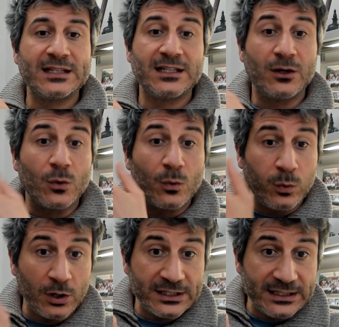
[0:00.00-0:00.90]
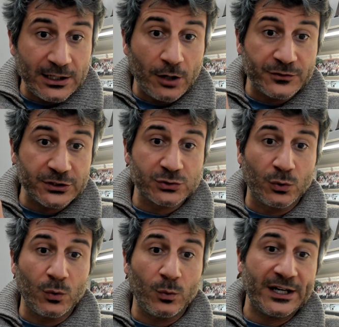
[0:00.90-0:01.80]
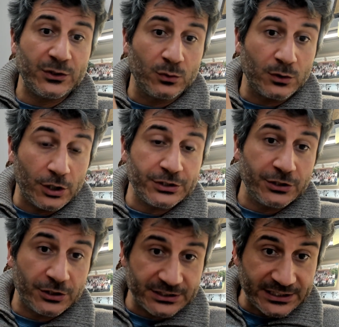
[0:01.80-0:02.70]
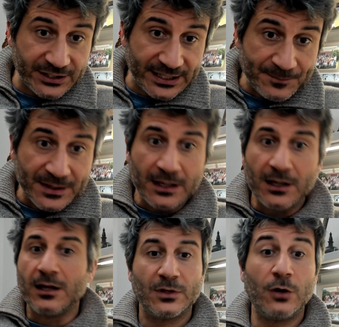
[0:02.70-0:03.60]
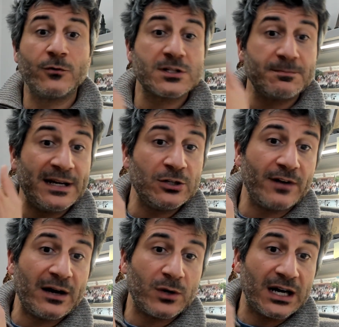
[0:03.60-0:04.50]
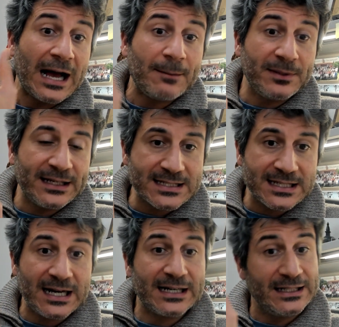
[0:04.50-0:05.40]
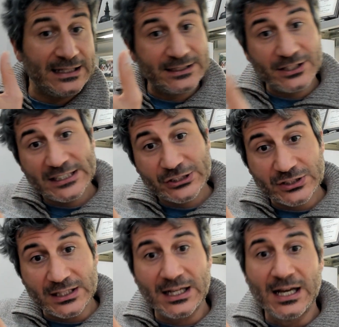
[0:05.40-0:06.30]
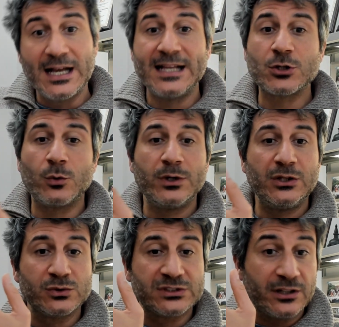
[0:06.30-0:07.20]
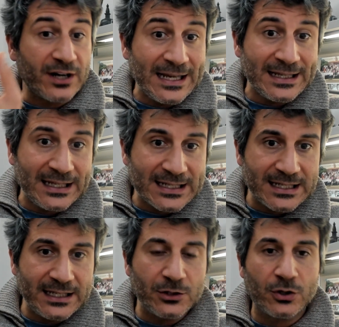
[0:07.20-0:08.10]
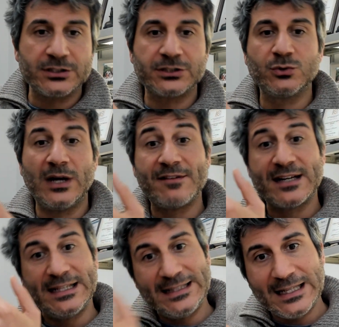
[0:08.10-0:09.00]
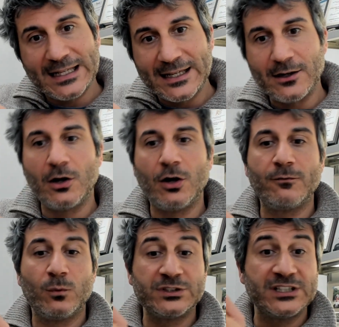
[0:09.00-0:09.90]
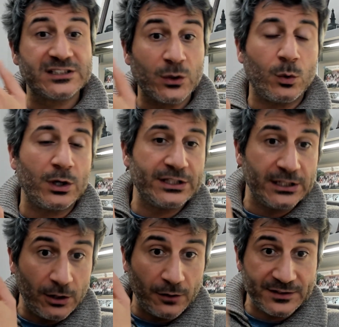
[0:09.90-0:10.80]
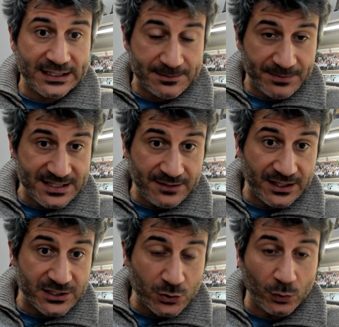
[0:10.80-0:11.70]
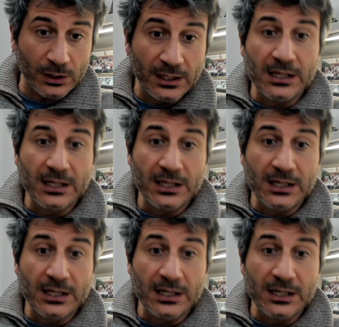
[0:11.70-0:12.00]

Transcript: at the quality of the school where you got your degree of course, many of our applicants are international, and so we use rankings in order to have an idea of what is the quality of that specific school.